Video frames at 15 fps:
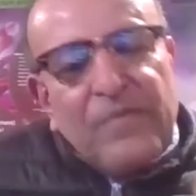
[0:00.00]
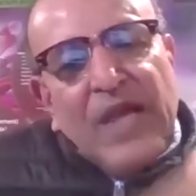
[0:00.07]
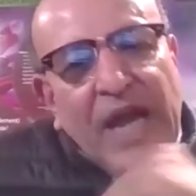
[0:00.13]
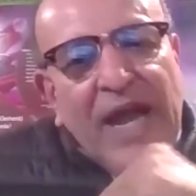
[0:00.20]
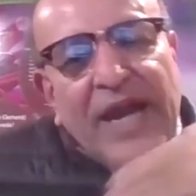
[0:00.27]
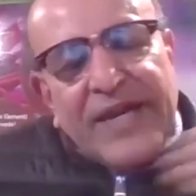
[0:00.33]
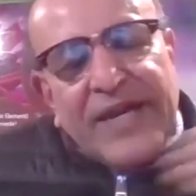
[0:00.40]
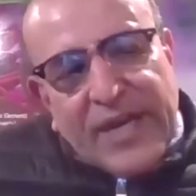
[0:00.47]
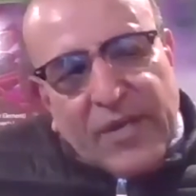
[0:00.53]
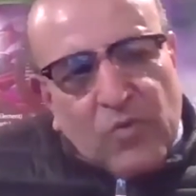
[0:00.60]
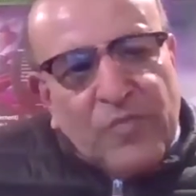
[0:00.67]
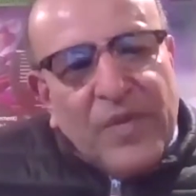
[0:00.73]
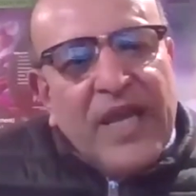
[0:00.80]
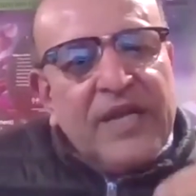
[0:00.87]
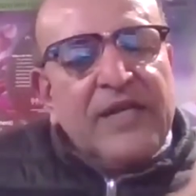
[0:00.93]
I try to
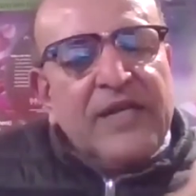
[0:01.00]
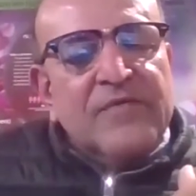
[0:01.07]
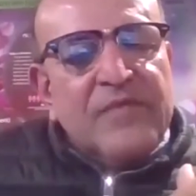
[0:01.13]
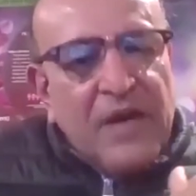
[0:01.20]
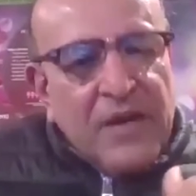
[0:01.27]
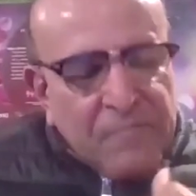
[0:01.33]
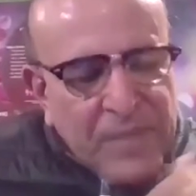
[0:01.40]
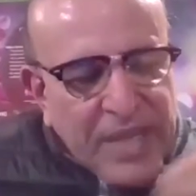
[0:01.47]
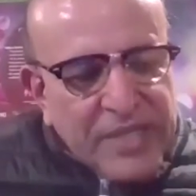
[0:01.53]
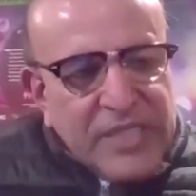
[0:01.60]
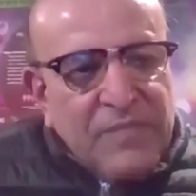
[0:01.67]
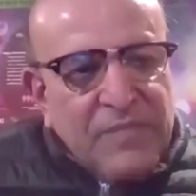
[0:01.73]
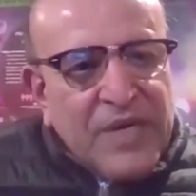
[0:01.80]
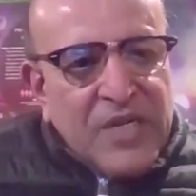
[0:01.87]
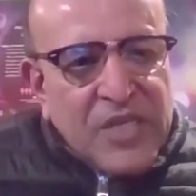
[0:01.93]
make
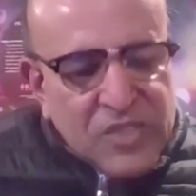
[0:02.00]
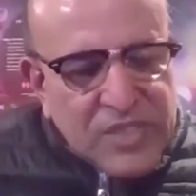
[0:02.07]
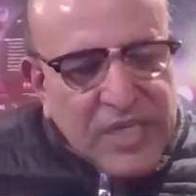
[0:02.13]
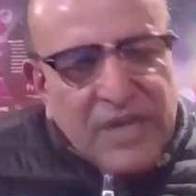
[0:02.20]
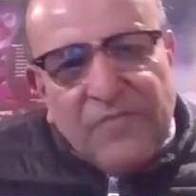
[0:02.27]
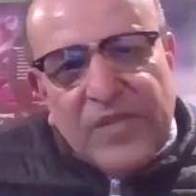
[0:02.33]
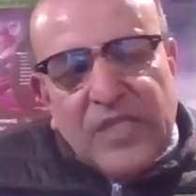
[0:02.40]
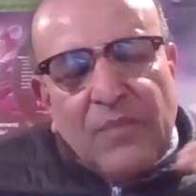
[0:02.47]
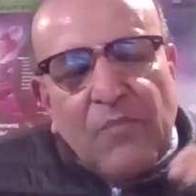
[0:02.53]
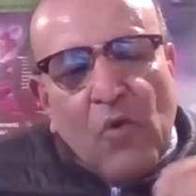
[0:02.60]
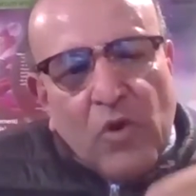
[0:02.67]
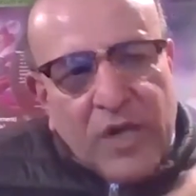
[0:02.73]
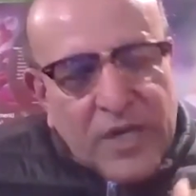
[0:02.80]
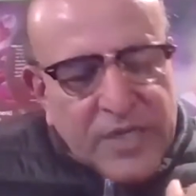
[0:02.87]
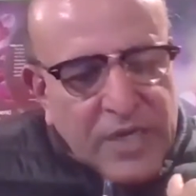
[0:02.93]
them understand with the
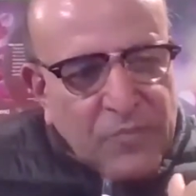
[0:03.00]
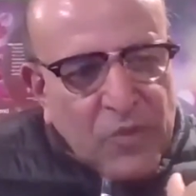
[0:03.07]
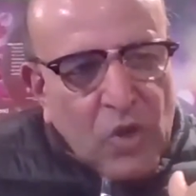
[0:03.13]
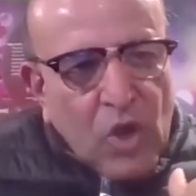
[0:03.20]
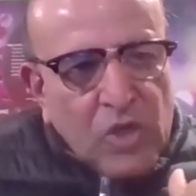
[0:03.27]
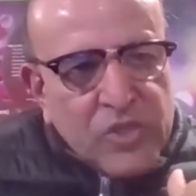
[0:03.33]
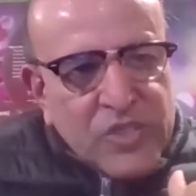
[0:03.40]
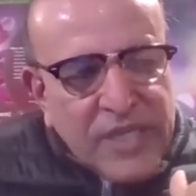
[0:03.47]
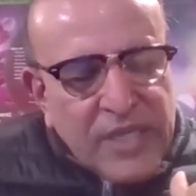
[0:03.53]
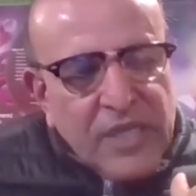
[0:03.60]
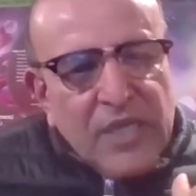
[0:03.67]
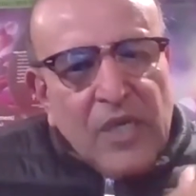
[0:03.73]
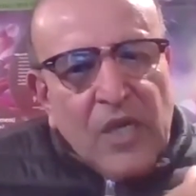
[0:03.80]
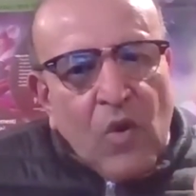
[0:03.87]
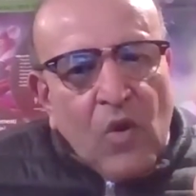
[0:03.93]
modern terminology,
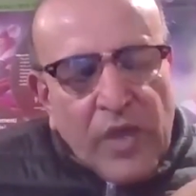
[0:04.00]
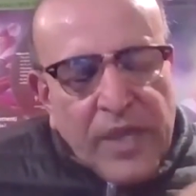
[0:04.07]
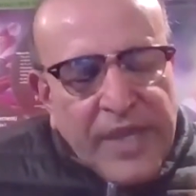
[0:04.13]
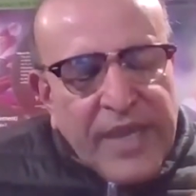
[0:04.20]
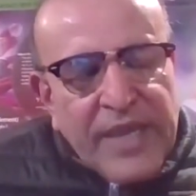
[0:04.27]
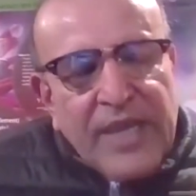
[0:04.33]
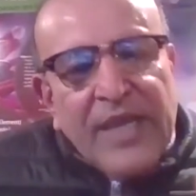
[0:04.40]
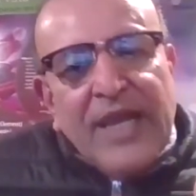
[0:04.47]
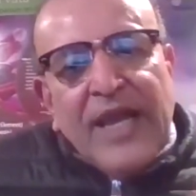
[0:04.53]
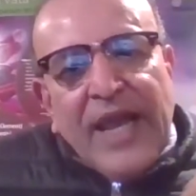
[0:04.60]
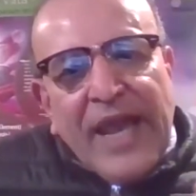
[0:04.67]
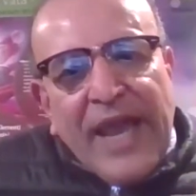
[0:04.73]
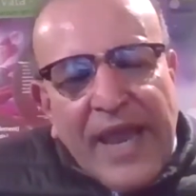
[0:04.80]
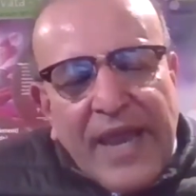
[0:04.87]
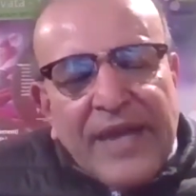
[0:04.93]
okay,
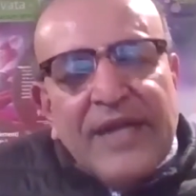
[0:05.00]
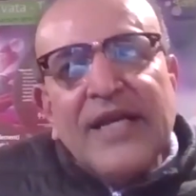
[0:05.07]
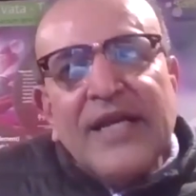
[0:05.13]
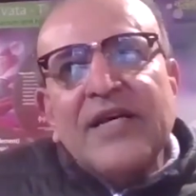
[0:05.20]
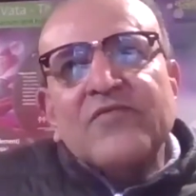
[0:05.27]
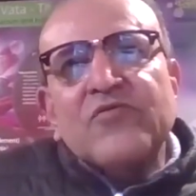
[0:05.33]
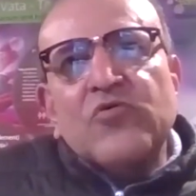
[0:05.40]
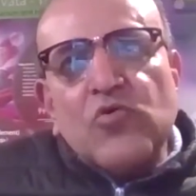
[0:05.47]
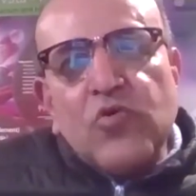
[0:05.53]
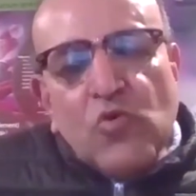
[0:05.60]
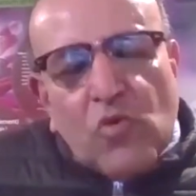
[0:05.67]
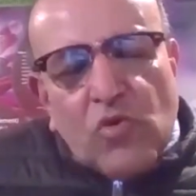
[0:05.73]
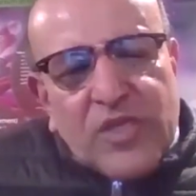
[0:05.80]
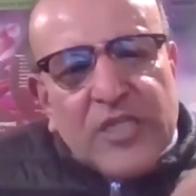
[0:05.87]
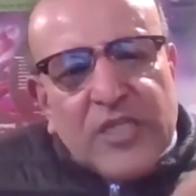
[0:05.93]
and
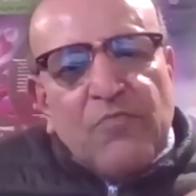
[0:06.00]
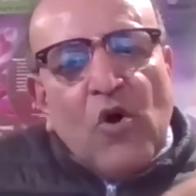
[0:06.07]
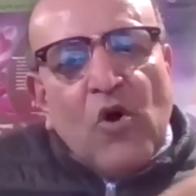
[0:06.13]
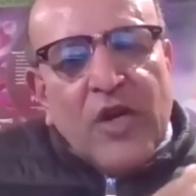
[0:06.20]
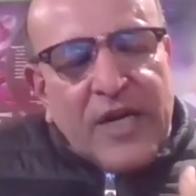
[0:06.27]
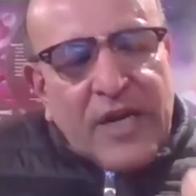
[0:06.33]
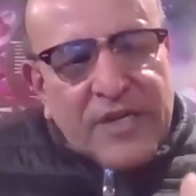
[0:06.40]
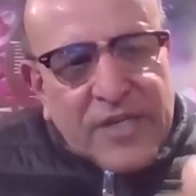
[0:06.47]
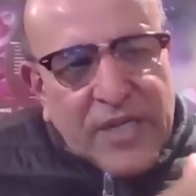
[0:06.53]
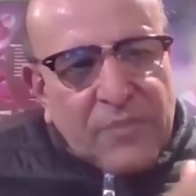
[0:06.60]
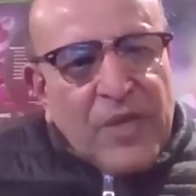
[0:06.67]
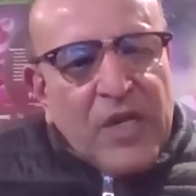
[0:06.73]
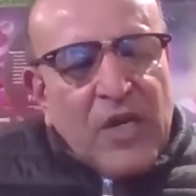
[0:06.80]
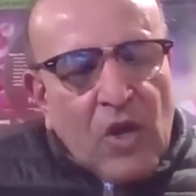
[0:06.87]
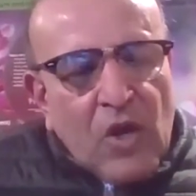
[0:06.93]
through this modern
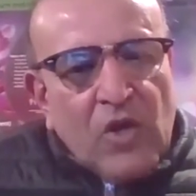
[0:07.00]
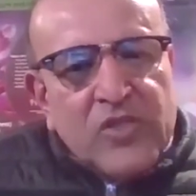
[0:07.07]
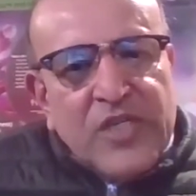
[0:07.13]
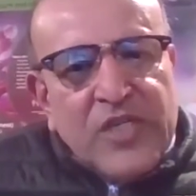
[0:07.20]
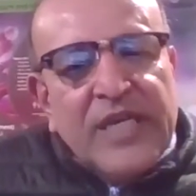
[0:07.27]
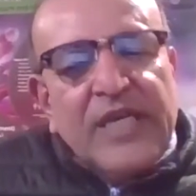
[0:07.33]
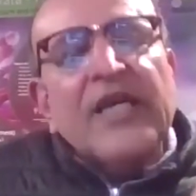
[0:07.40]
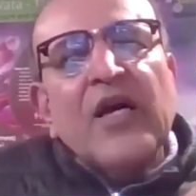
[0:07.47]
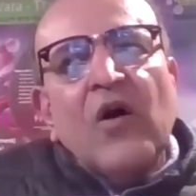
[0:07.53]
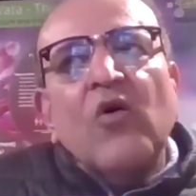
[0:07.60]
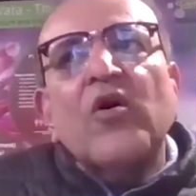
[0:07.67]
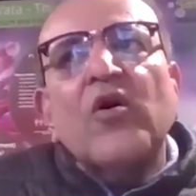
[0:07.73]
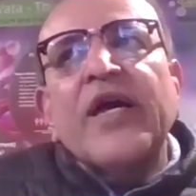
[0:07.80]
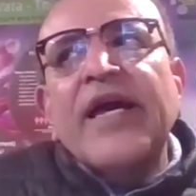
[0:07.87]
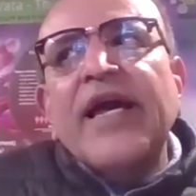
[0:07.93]
terminology,
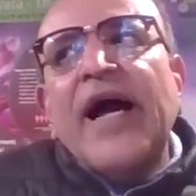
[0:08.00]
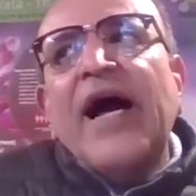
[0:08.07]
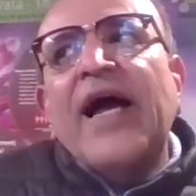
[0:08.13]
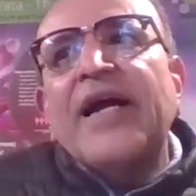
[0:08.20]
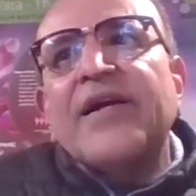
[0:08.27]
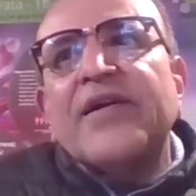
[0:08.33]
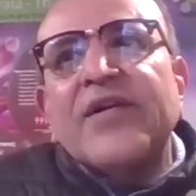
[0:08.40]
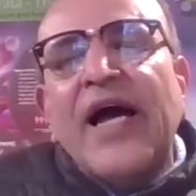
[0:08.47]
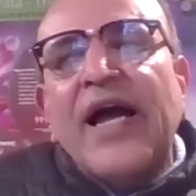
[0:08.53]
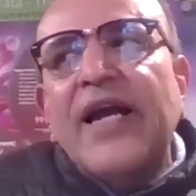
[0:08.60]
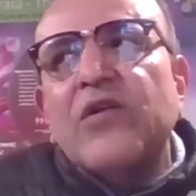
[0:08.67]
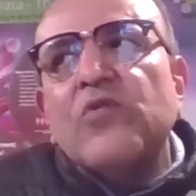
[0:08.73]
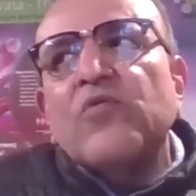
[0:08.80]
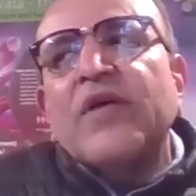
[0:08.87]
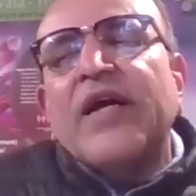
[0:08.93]
okay, I try
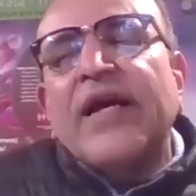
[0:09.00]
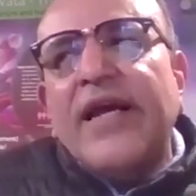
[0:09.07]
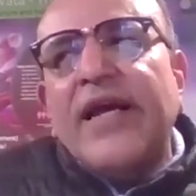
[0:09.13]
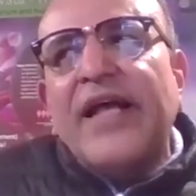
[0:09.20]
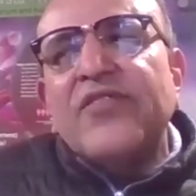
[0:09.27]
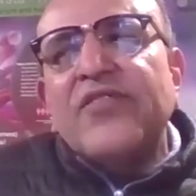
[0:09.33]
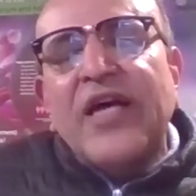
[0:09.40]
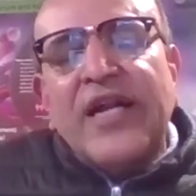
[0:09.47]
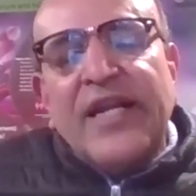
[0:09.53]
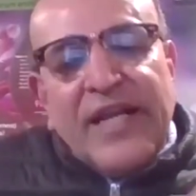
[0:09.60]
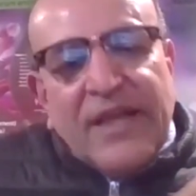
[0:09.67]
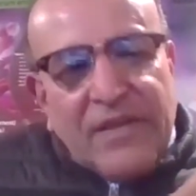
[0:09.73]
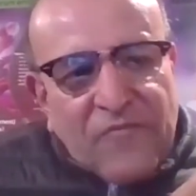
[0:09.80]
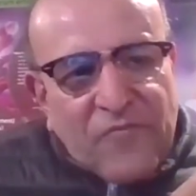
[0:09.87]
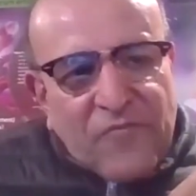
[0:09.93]
to gain their
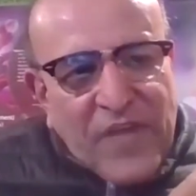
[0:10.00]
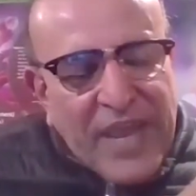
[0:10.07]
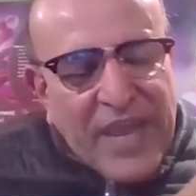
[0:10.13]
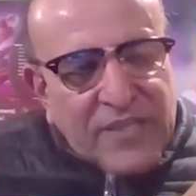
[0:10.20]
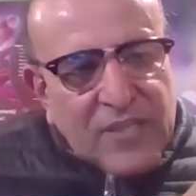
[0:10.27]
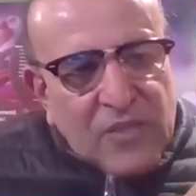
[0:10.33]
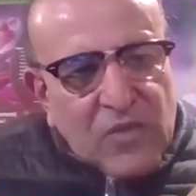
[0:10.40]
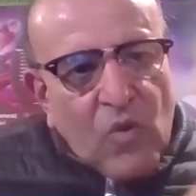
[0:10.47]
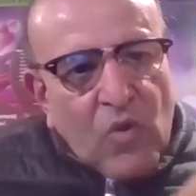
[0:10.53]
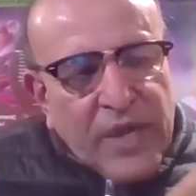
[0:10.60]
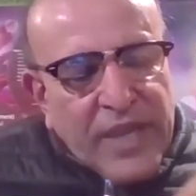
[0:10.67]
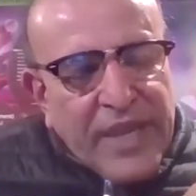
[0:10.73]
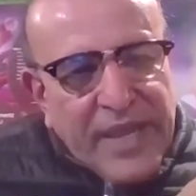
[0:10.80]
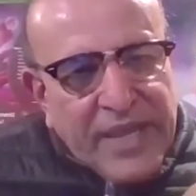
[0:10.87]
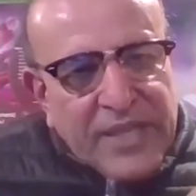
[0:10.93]
faith,
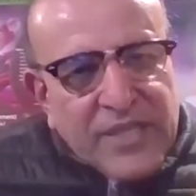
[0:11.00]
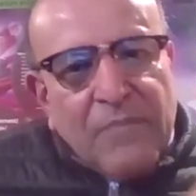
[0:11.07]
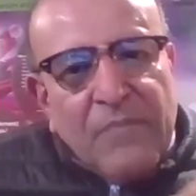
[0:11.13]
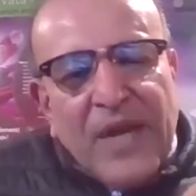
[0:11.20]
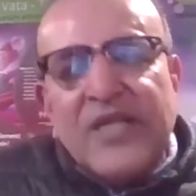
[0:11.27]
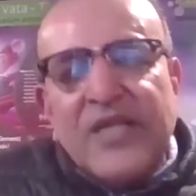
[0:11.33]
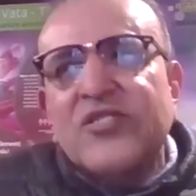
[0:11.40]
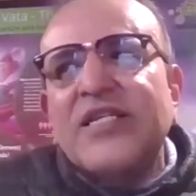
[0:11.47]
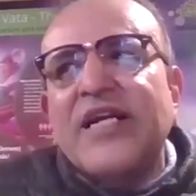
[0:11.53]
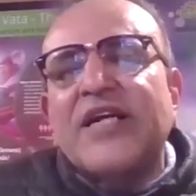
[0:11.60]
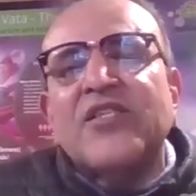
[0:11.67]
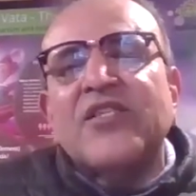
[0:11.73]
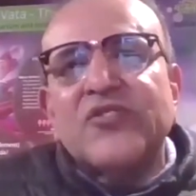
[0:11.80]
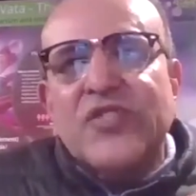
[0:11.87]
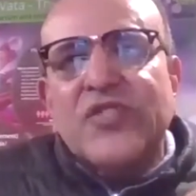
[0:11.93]
okay, in the medicine. At
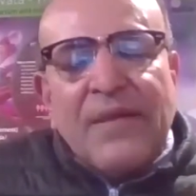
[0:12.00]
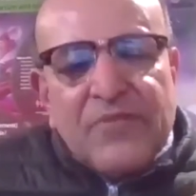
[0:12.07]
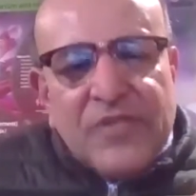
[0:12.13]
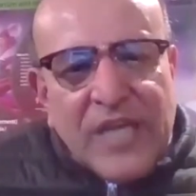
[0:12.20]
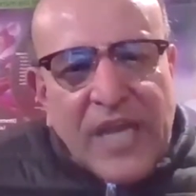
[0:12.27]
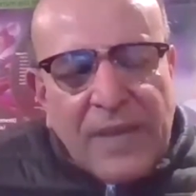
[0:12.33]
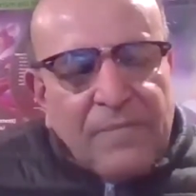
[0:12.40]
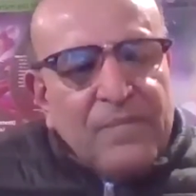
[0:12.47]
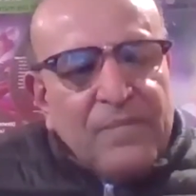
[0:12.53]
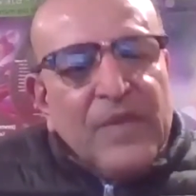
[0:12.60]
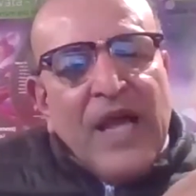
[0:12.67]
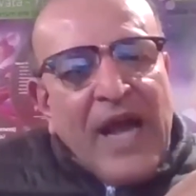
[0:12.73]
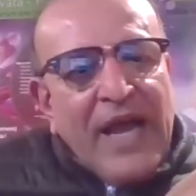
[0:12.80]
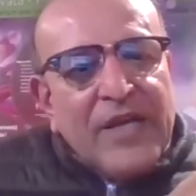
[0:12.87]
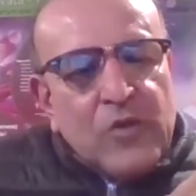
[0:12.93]
the same time,
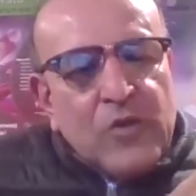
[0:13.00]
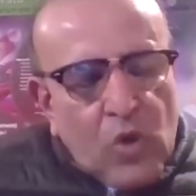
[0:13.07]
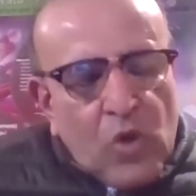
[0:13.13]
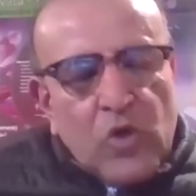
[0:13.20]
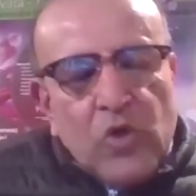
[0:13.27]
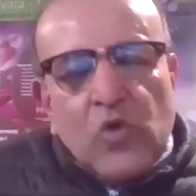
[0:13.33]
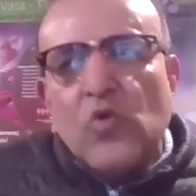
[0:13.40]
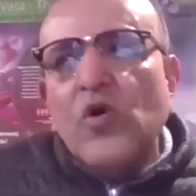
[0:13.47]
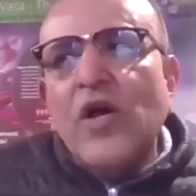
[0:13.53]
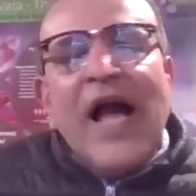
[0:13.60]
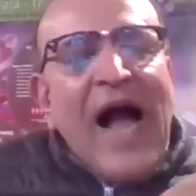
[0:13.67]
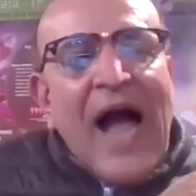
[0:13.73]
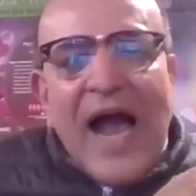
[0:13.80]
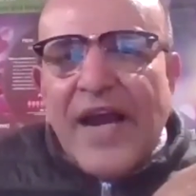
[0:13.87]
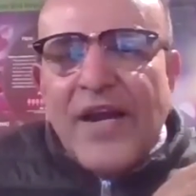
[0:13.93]
I told you,
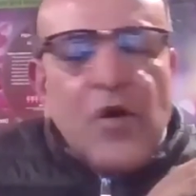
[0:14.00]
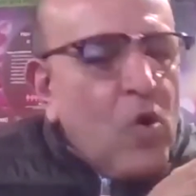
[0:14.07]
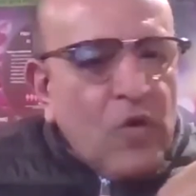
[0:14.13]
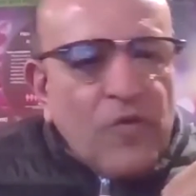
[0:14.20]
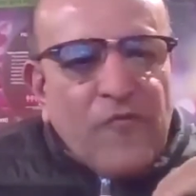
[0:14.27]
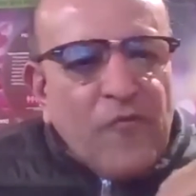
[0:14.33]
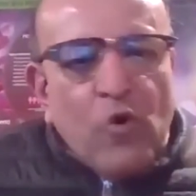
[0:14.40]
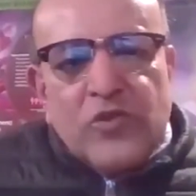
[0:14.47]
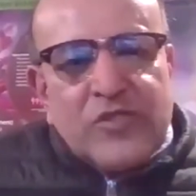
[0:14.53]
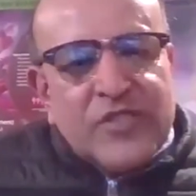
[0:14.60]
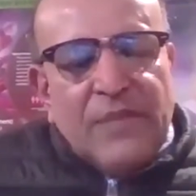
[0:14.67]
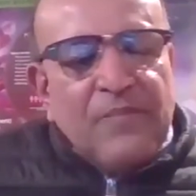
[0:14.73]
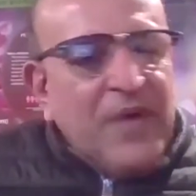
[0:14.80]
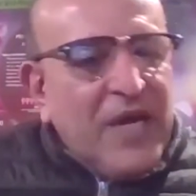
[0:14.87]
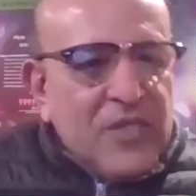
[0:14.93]
I don't force
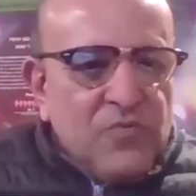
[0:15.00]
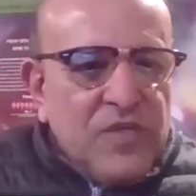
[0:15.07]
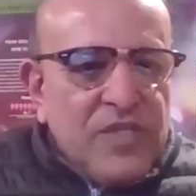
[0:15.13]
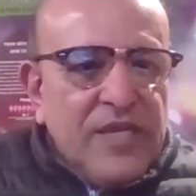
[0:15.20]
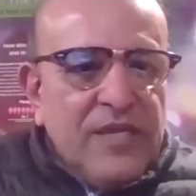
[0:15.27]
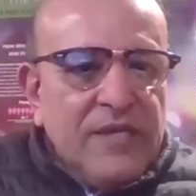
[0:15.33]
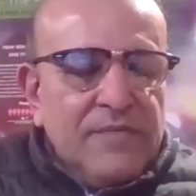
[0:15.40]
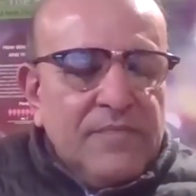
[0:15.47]
them, Bhaswati.